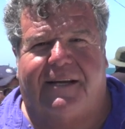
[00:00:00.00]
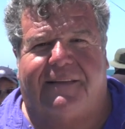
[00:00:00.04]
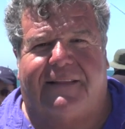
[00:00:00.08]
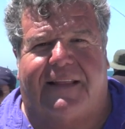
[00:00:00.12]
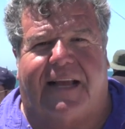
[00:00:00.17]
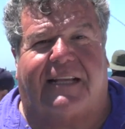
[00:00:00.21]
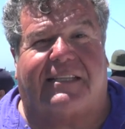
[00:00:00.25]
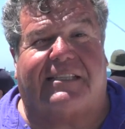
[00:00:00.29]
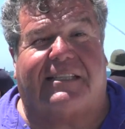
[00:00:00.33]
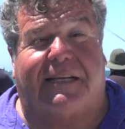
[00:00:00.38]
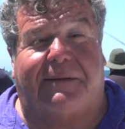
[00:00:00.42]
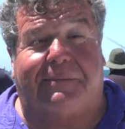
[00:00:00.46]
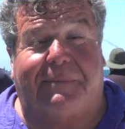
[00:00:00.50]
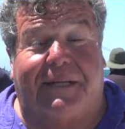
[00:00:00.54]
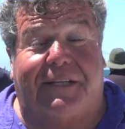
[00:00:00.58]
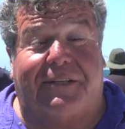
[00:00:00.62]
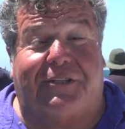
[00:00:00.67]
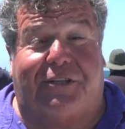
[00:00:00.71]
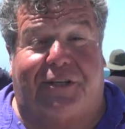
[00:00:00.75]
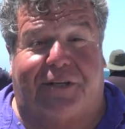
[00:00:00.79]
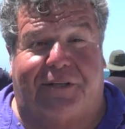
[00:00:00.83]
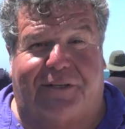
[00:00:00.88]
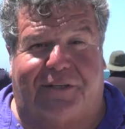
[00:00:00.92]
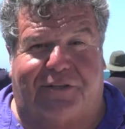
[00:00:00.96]
That's going to be a
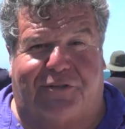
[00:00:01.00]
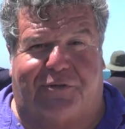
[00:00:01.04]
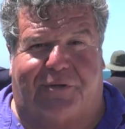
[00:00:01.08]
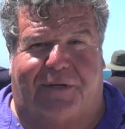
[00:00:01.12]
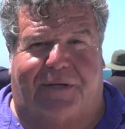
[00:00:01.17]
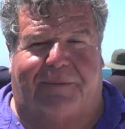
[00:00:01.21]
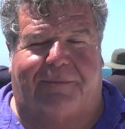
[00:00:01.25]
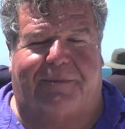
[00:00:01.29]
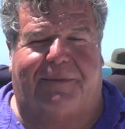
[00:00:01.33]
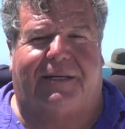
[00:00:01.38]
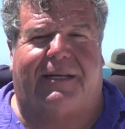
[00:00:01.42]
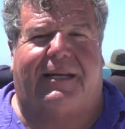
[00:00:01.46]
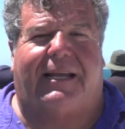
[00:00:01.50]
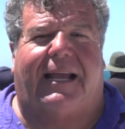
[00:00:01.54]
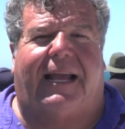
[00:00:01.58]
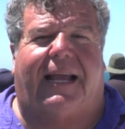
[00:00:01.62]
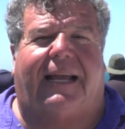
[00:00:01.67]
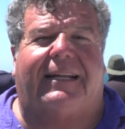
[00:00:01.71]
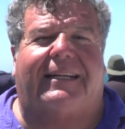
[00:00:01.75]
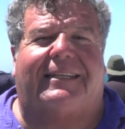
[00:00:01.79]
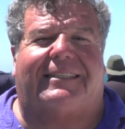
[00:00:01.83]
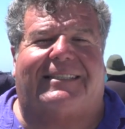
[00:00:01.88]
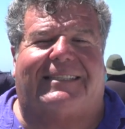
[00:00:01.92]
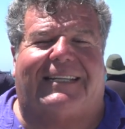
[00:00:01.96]
tuna trip.
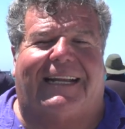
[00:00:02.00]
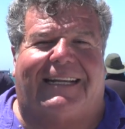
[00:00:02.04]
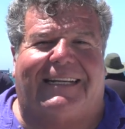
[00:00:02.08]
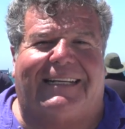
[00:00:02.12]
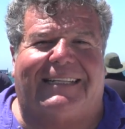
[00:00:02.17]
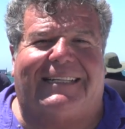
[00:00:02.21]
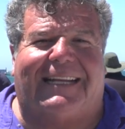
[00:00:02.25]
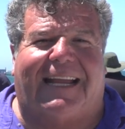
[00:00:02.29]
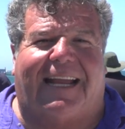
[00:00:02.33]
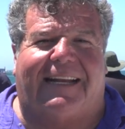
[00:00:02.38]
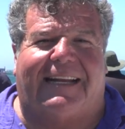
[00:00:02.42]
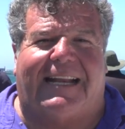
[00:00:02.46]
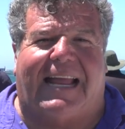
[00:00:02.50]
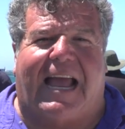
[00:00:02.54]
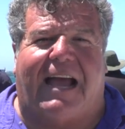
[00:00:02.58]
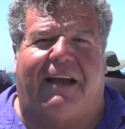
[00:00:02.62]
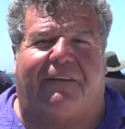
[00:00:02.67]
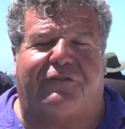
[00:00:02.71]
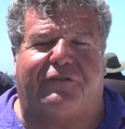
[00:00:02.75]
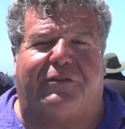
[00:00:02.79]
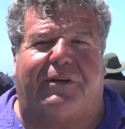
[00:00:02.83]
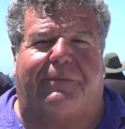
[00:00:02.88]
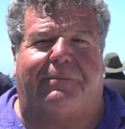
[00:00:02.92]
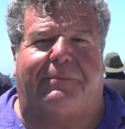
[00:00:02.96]
An extended day and a
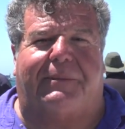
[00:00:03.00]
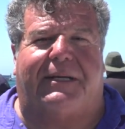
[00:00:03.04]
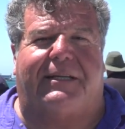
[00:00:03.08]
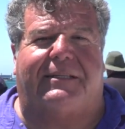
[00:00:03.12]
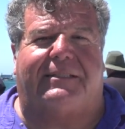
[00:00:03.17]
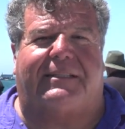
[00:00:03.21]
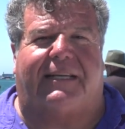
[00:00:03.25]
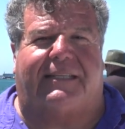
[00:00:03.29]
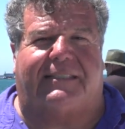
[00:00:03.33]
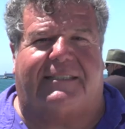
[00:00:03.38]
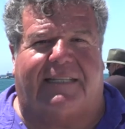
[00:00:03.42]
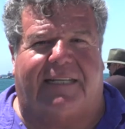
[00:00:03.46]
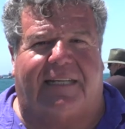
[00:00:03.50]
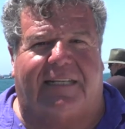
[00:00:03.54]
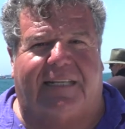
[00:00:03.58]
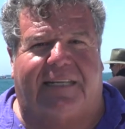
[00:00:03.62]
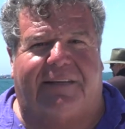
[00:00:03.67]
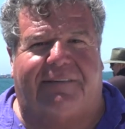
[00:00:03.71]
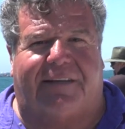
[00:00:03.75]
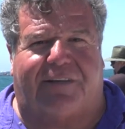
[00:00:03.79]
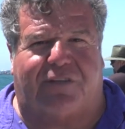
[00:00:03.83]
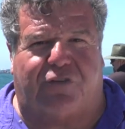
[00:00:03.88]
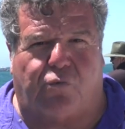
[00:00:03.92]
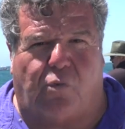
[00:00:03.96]
half trip means that it's going to
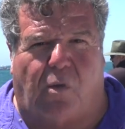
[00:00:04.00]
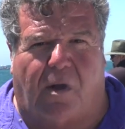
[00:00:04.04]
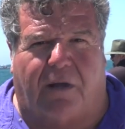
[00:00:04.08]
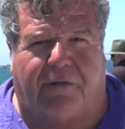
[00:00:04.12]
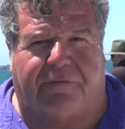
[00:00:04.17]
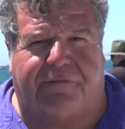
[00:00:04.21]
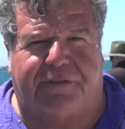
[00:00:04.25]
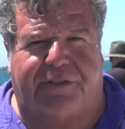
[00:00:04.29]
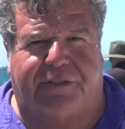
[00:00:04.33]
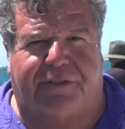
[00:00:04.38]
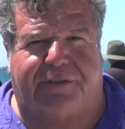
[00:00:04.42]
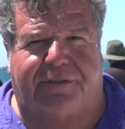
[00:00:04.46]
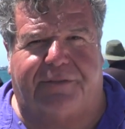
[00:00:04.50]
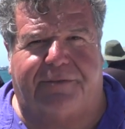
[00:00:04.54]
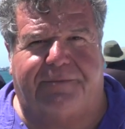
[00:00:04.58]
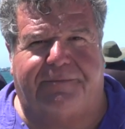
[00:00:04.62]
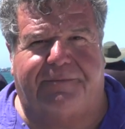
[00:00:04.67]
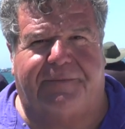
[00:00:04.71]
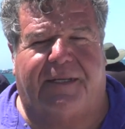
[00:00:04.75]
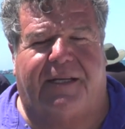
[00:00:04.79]
leave at 12 noon.